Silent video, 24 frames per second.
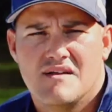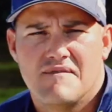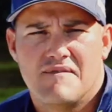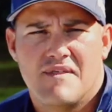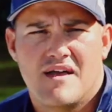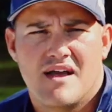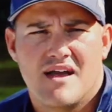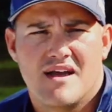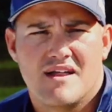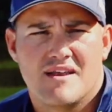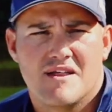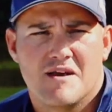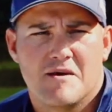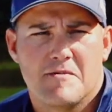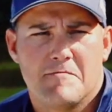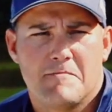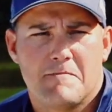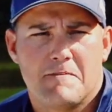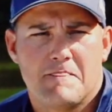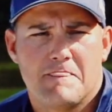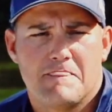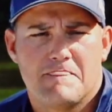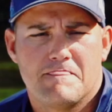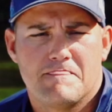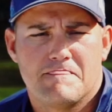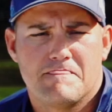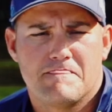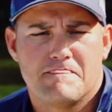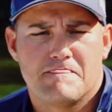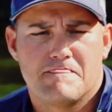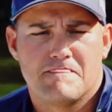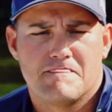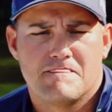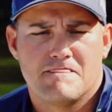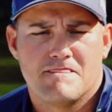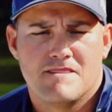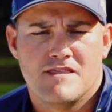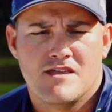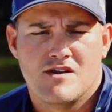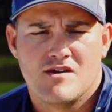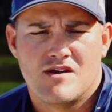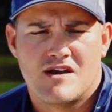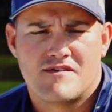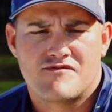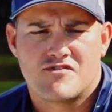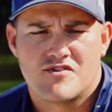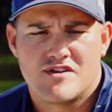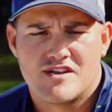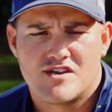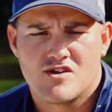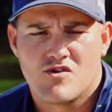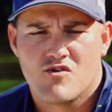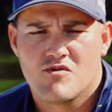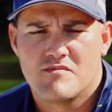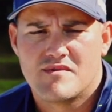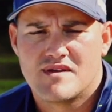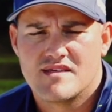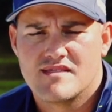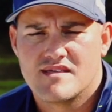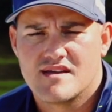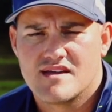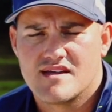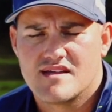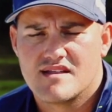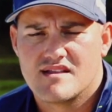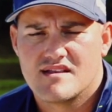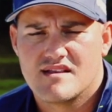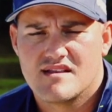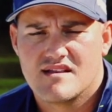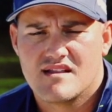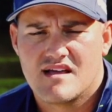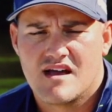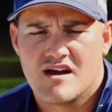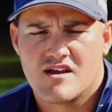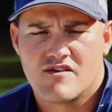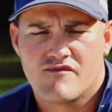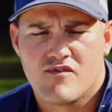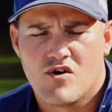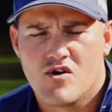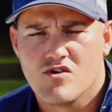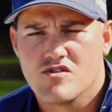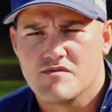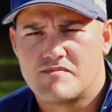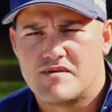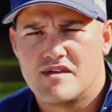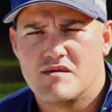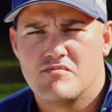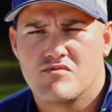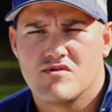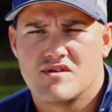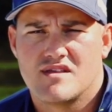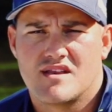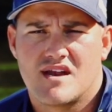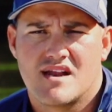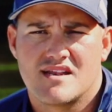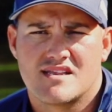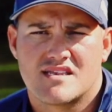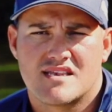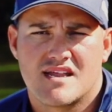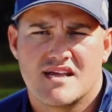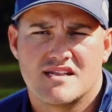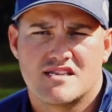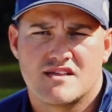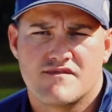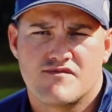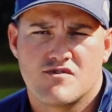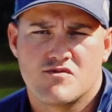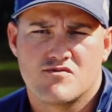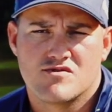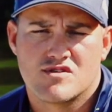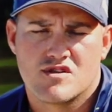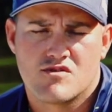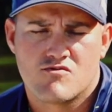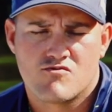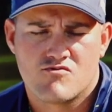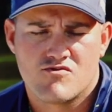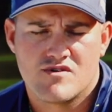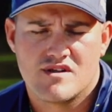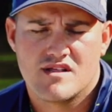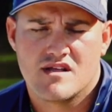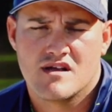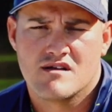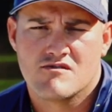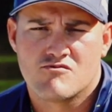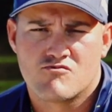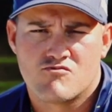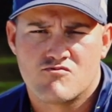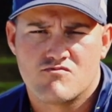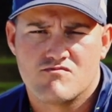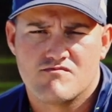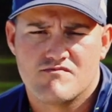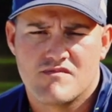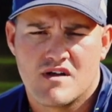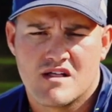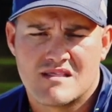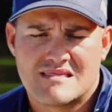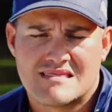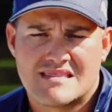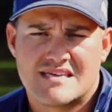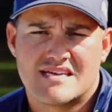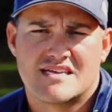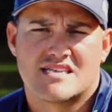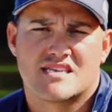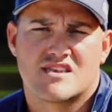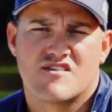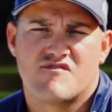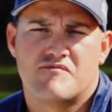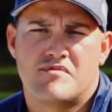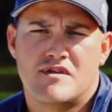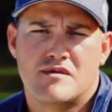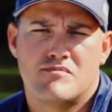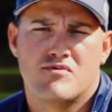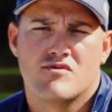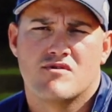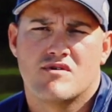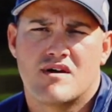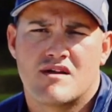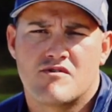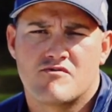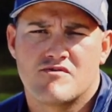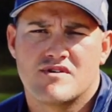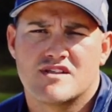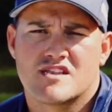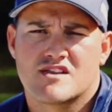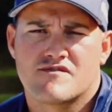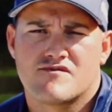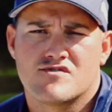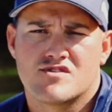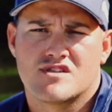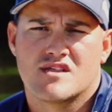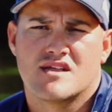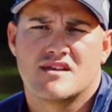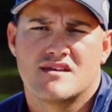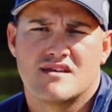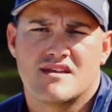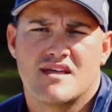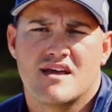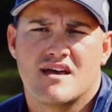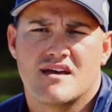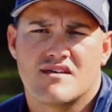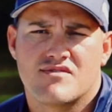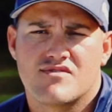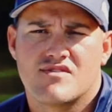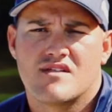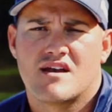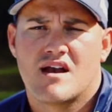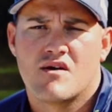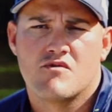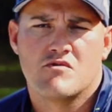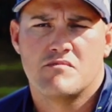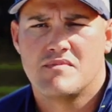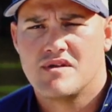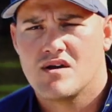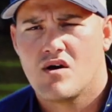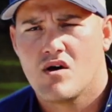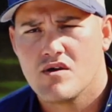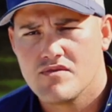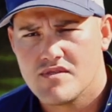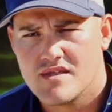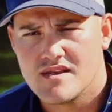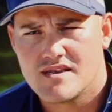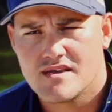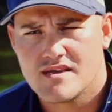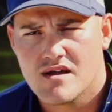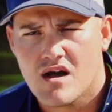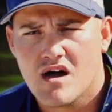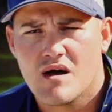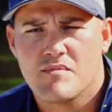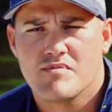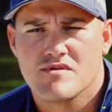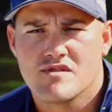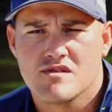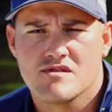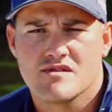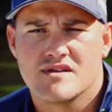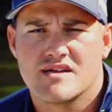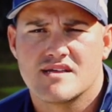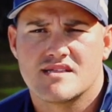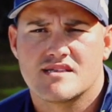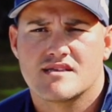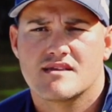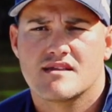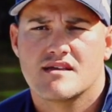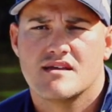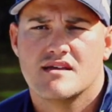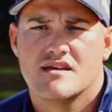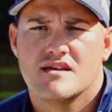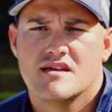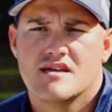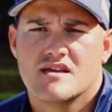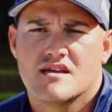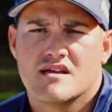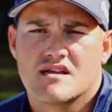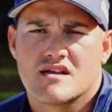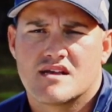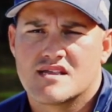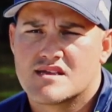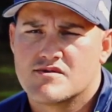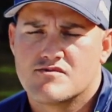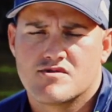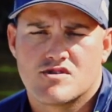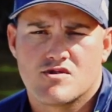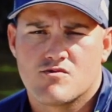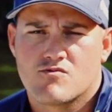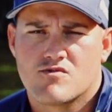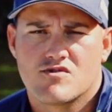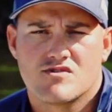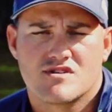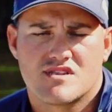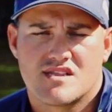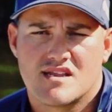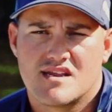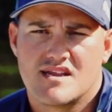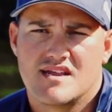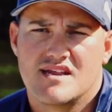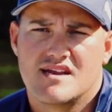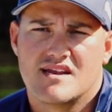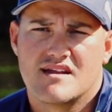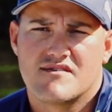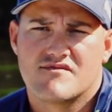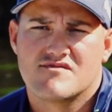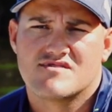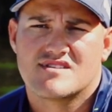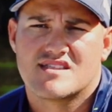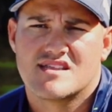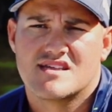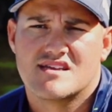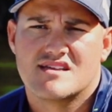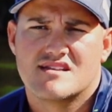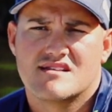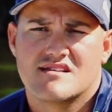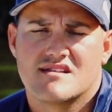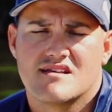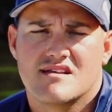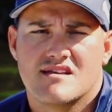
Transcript: that um, you know after he told me that out of all the people in the United States, if there was a, a, a, list of people at risk for sudden death, that I would be on the top of the list because it was the worst that he'd ever seen.